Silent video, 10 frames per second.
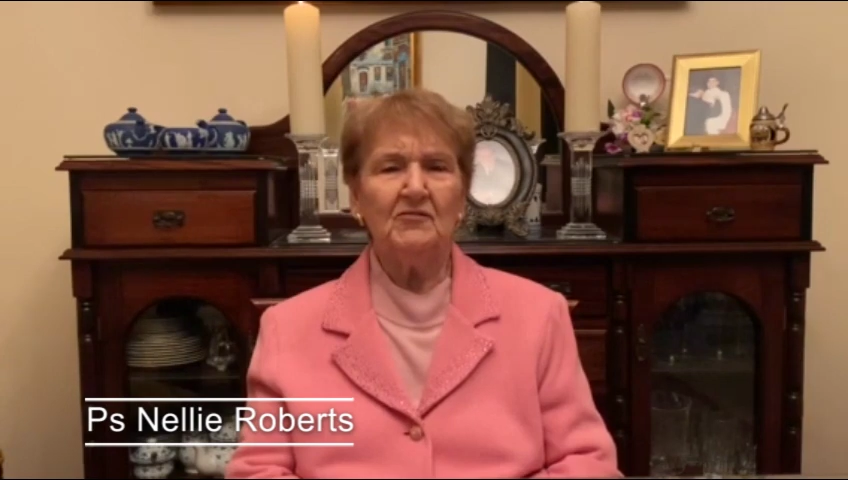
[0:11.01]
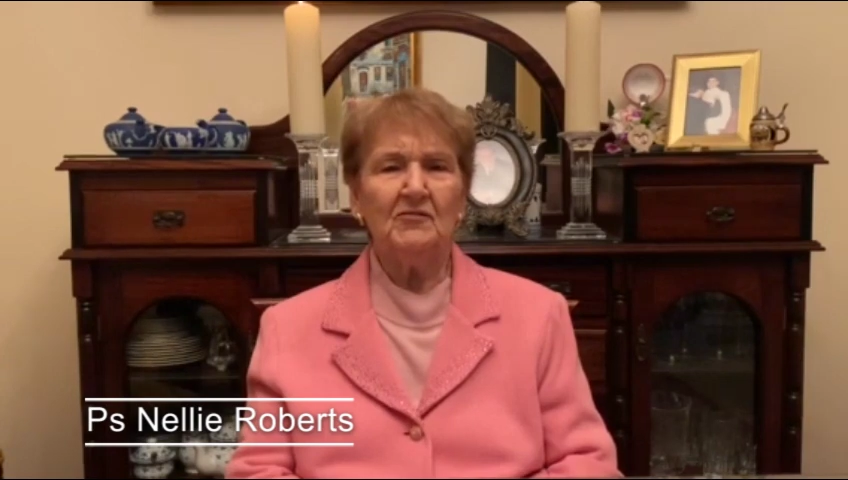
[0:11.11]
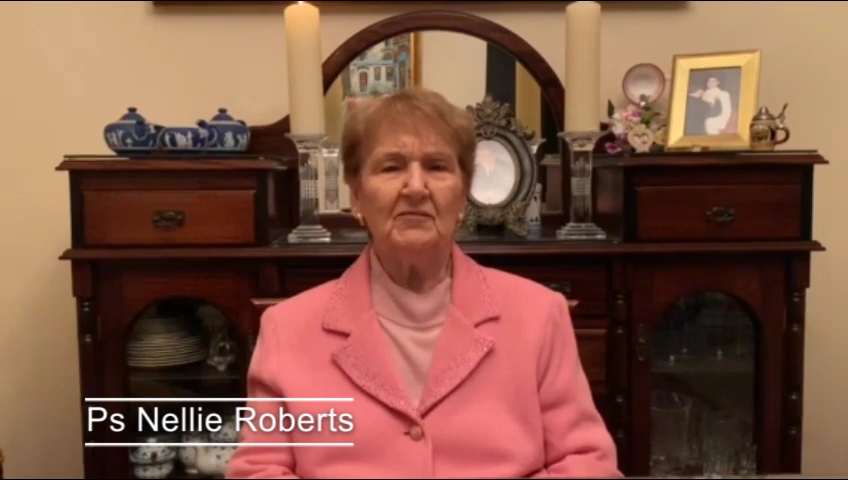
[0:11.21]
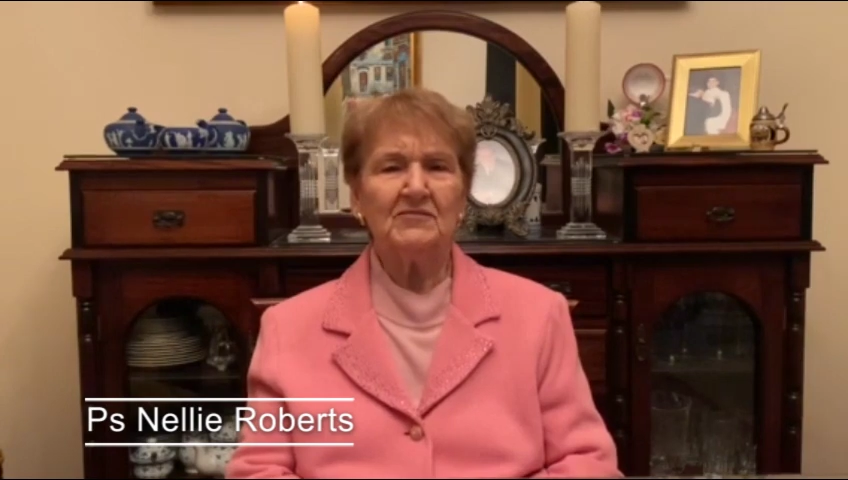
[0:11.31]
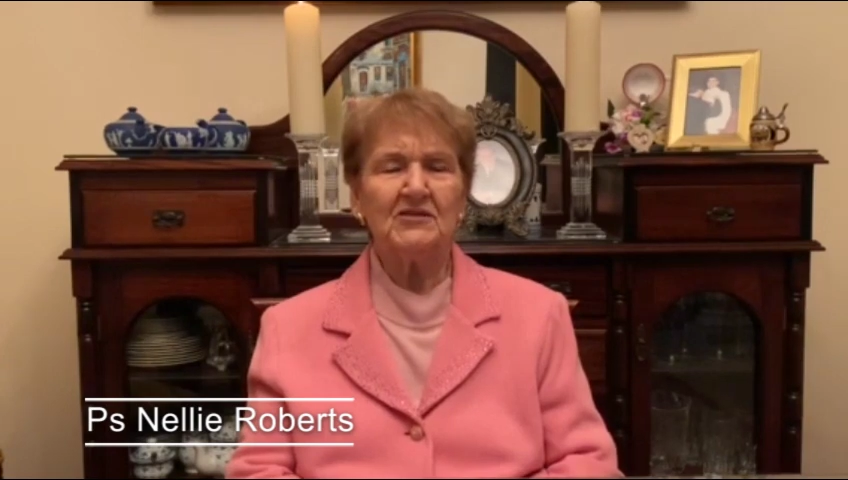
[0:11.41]

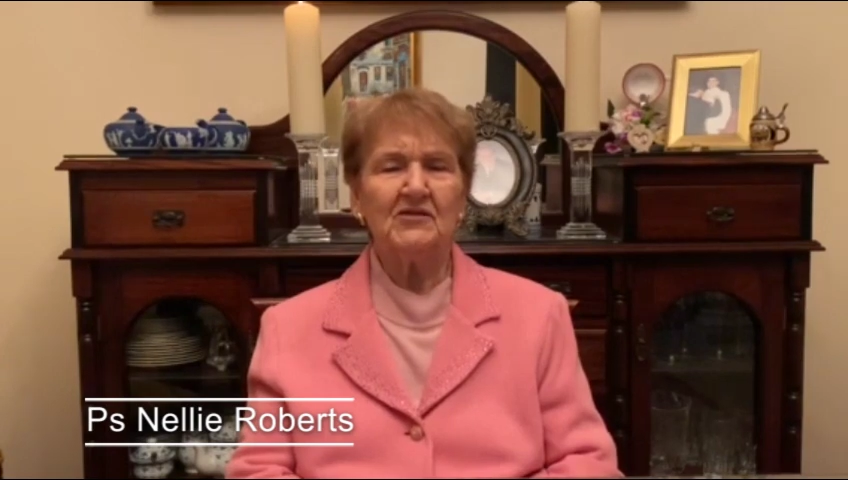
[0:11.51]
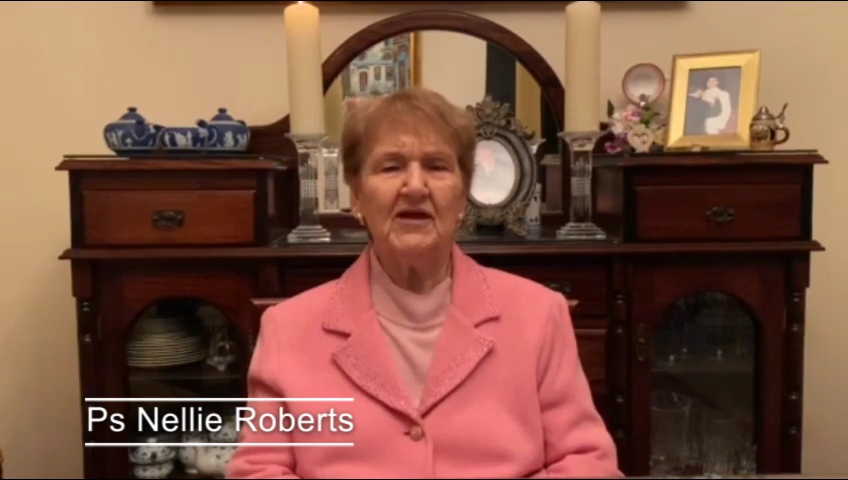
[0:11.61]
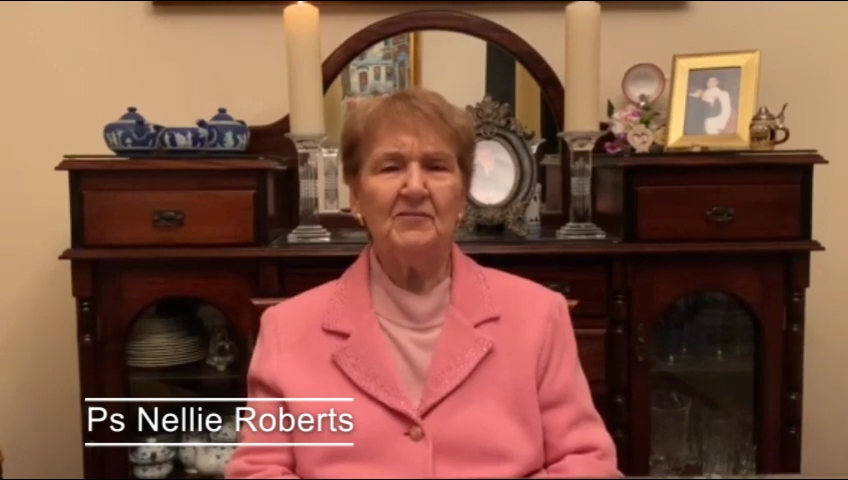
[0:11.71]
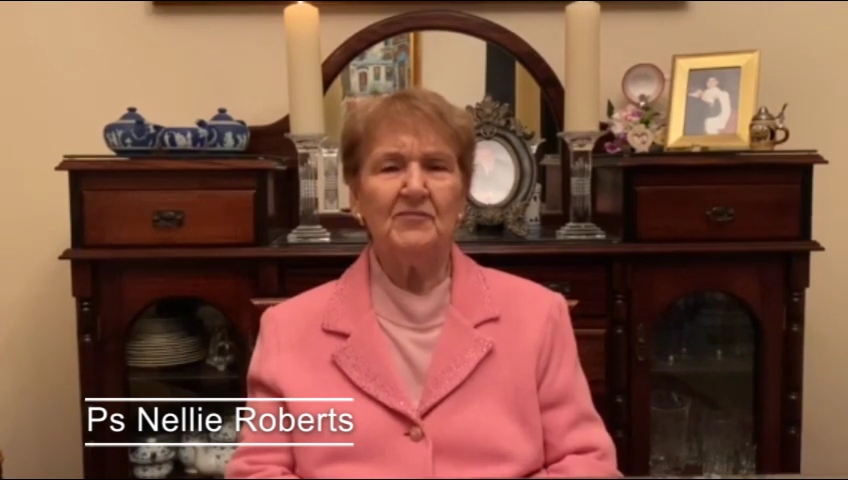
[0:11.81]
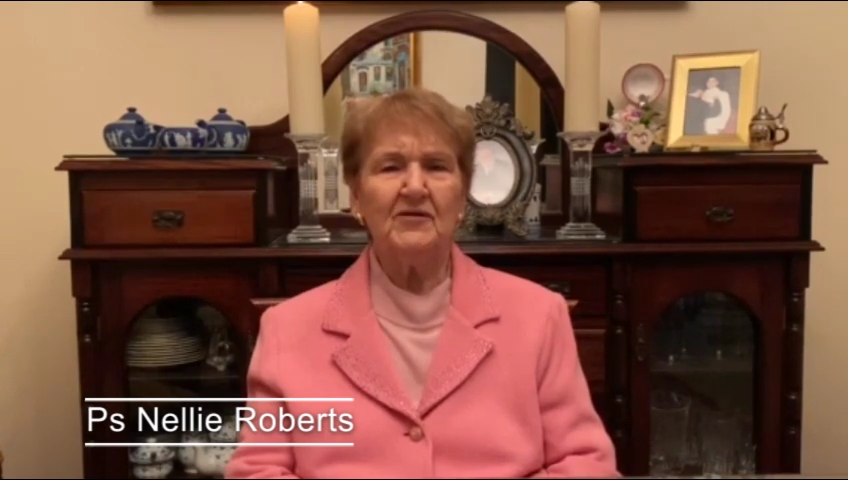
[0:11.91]
I'm so
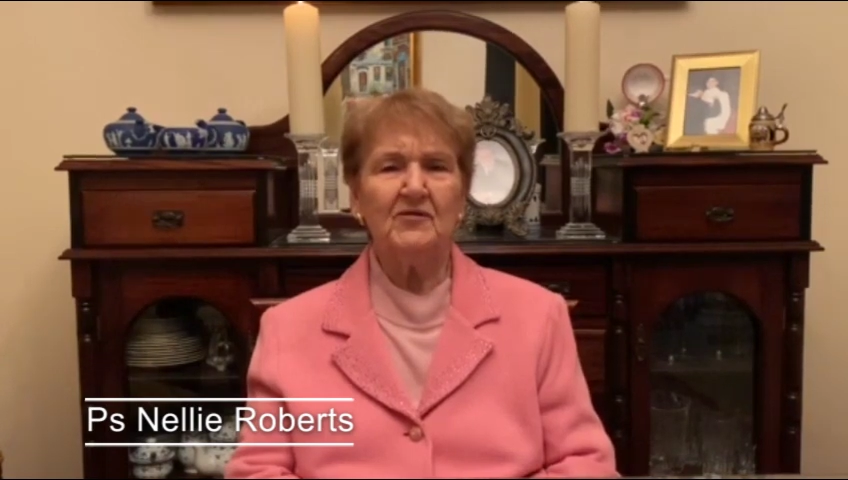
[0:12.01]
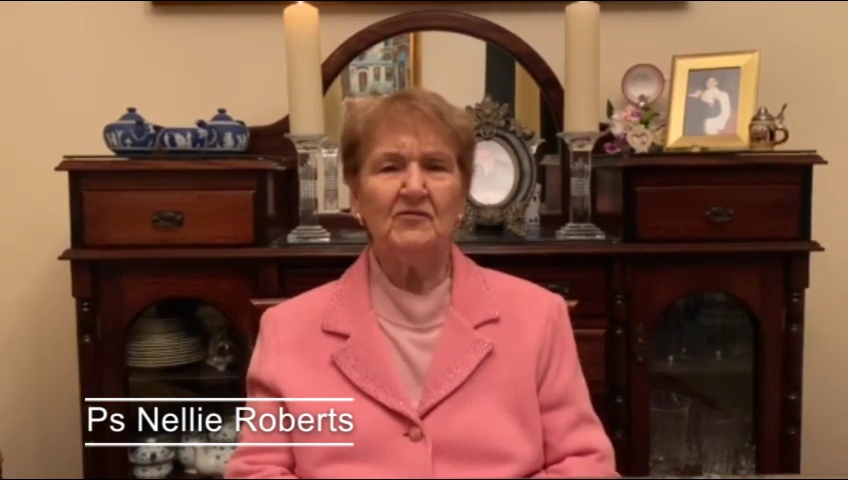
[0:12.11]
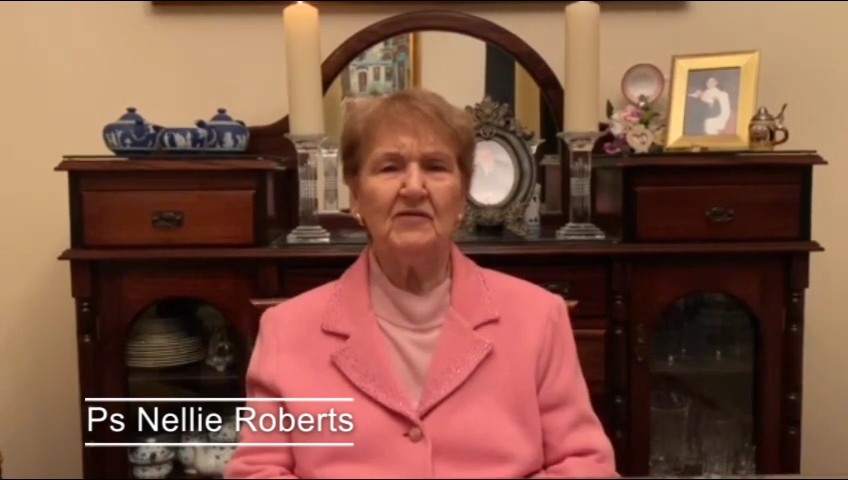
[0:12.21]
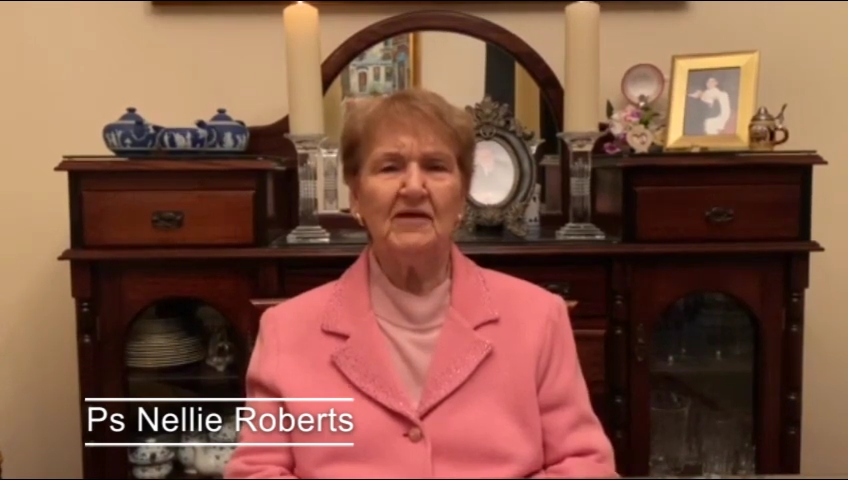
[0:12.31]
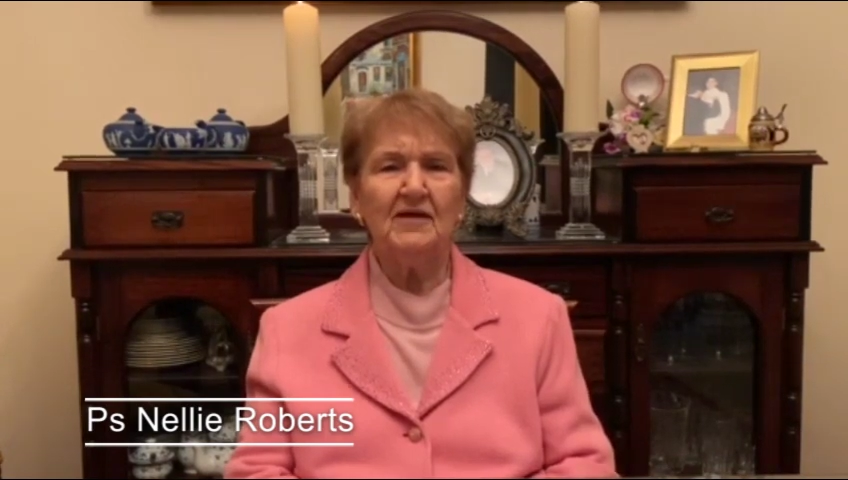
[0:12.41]
happy you're
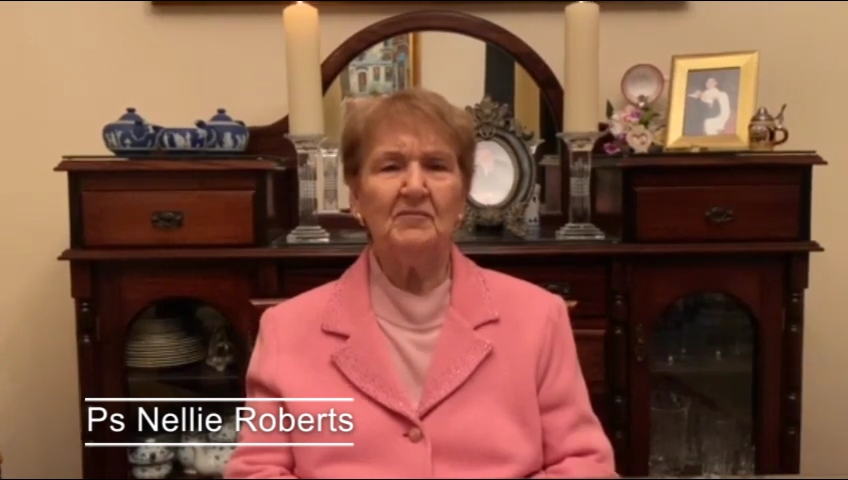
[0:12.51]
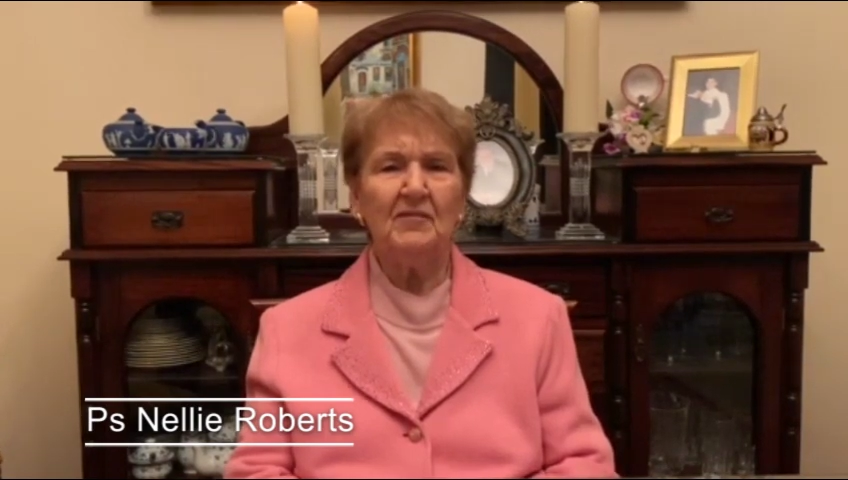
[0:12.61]
there,